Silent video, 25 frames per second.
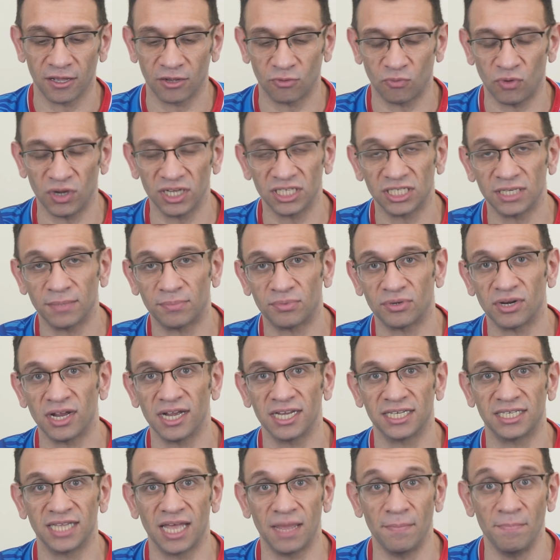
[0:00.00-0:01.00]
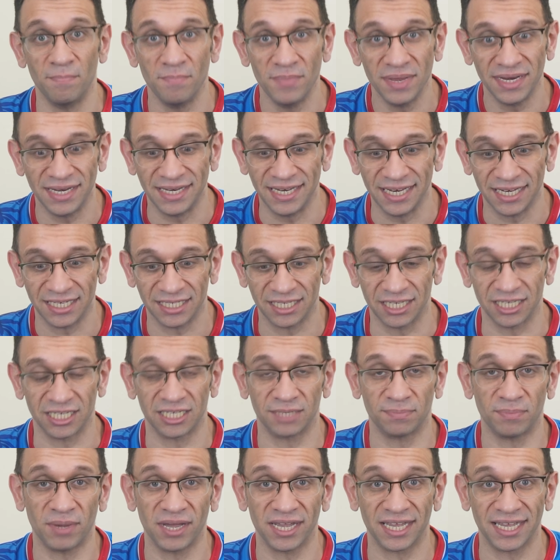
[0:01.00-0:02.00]
quite surprised that a mid-distance
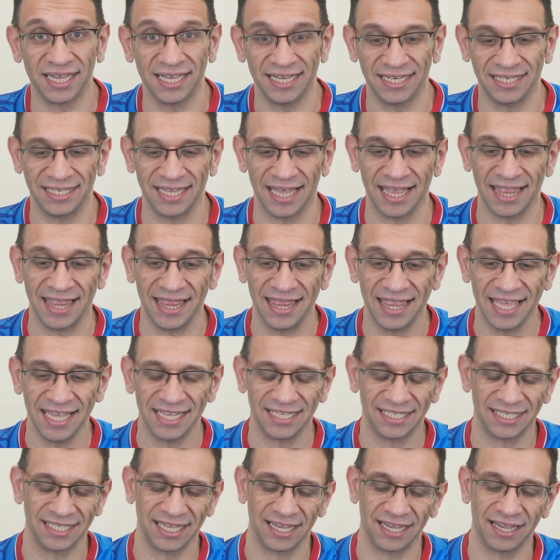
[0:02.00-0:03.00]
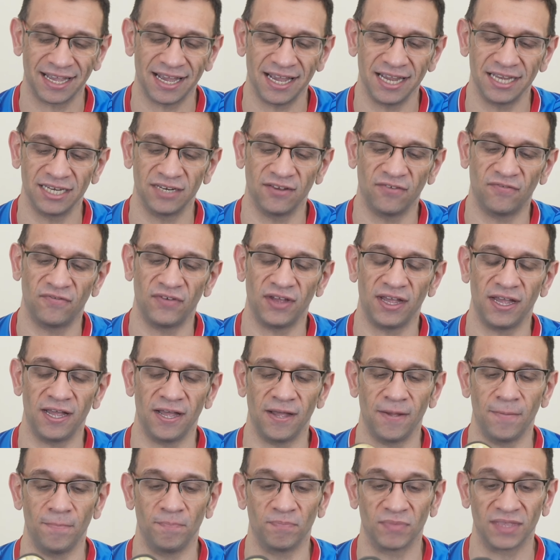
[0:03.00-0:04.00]
spike is this kind of
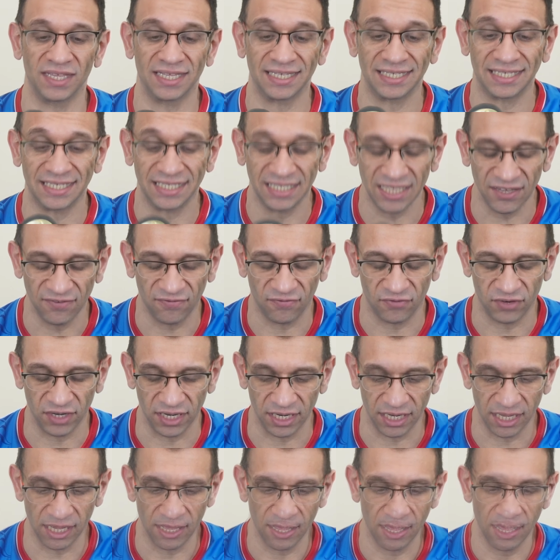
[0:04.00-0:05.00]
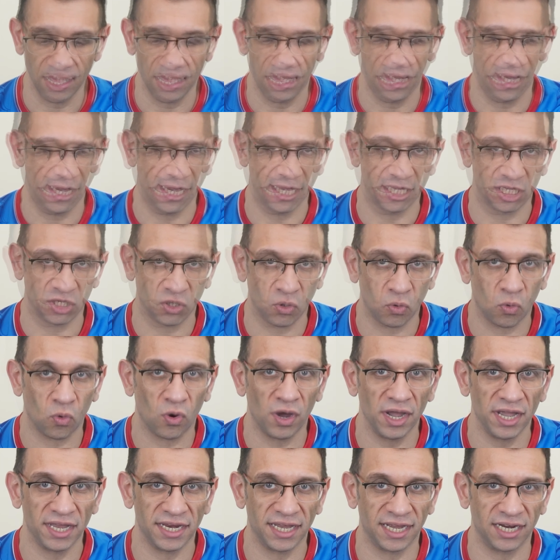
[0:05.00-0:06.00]
stiff, really. It's
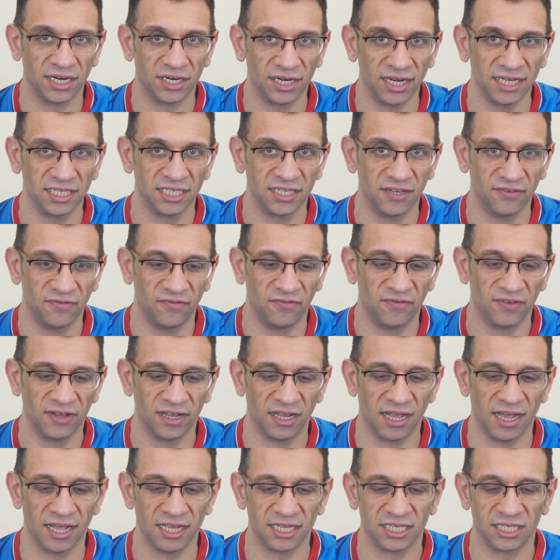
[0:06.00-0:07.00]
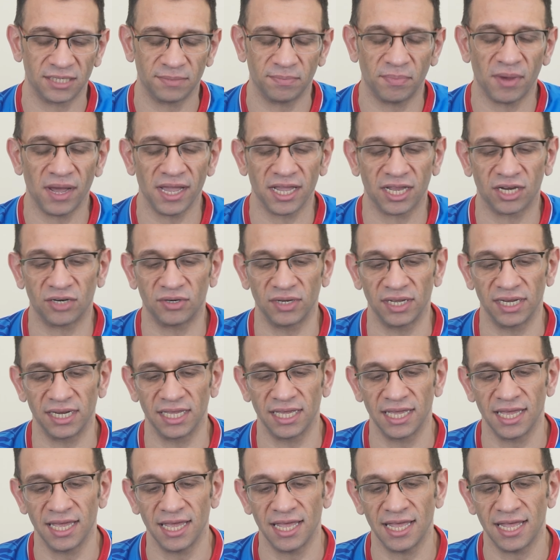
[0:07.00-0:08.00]
quite an aggressive spike,
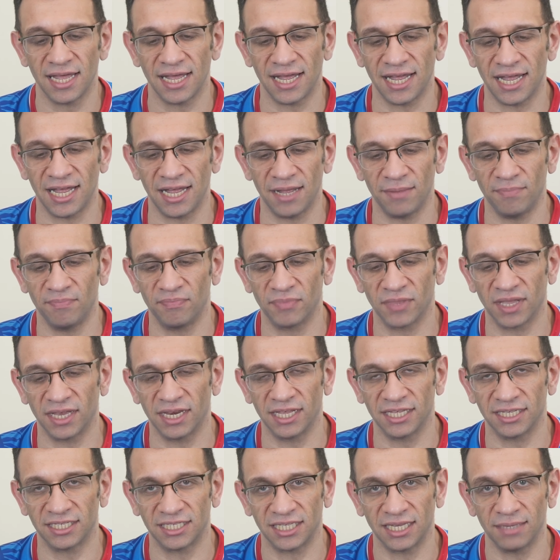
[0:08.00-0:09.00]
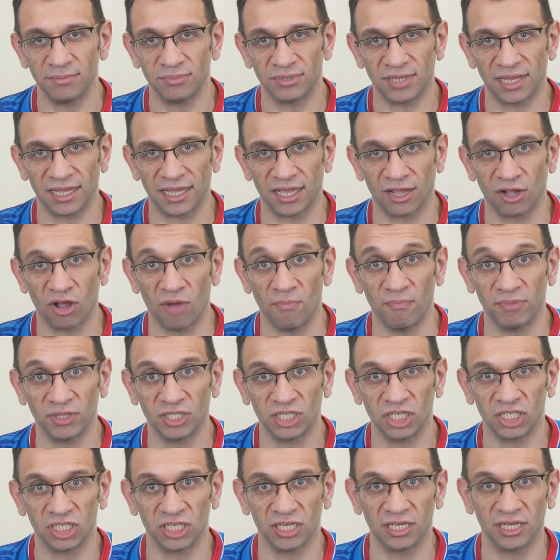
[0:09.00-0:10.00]
really. And it seems like a
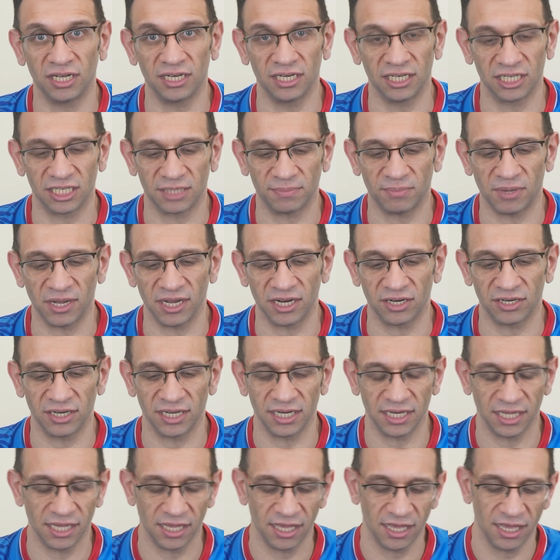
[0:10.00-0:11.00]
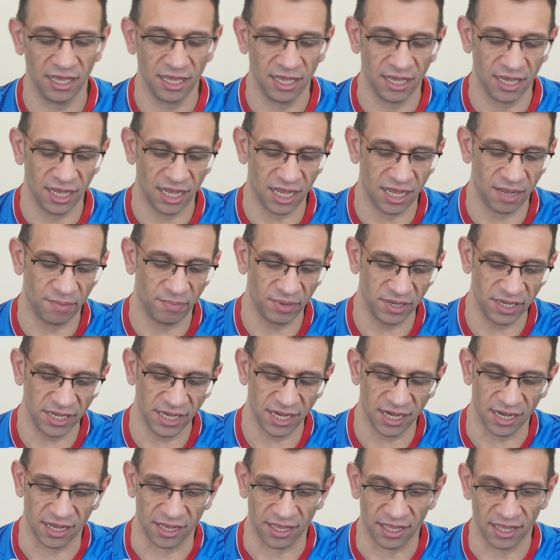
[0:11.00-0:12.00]
competition kind of spike, really. But
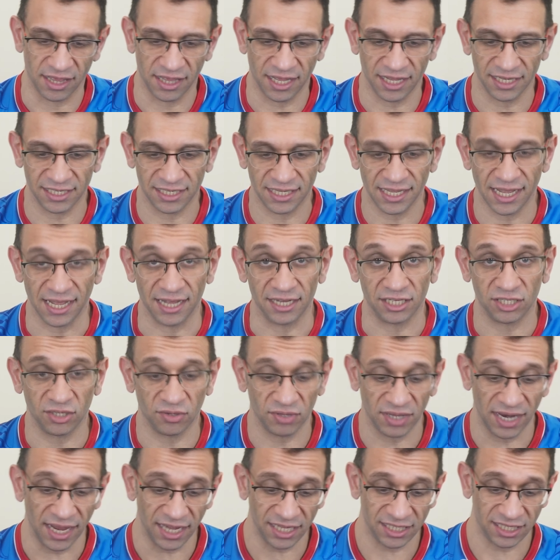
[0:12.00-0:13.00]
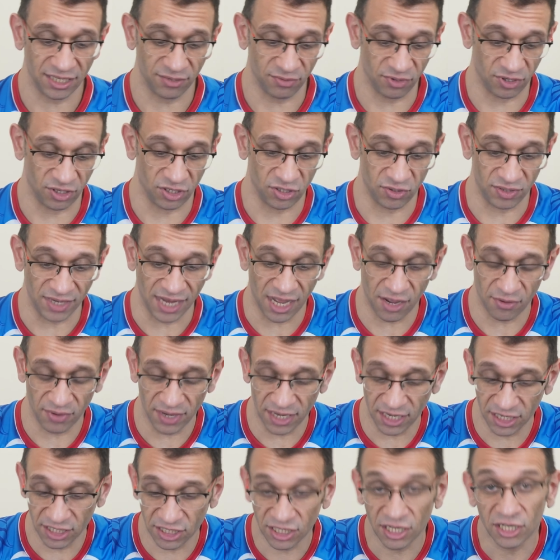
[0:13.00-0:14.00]
yeah, that's that. So the next thing I'm going to do now
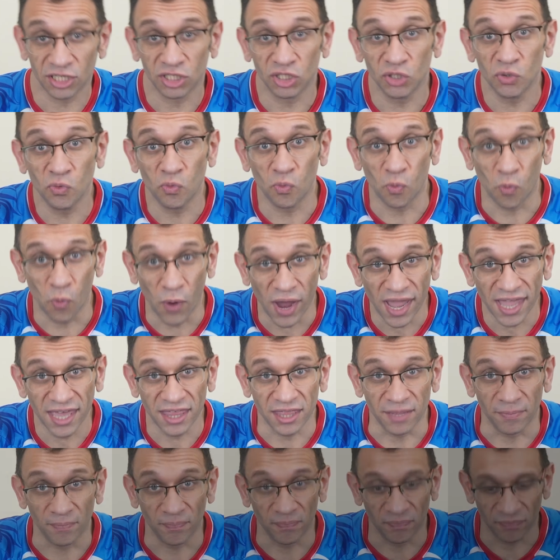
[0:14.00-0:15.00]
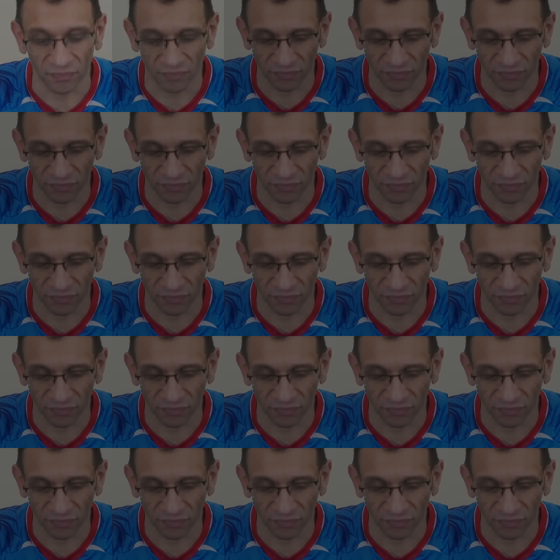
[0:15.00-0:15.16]
is to weigh them.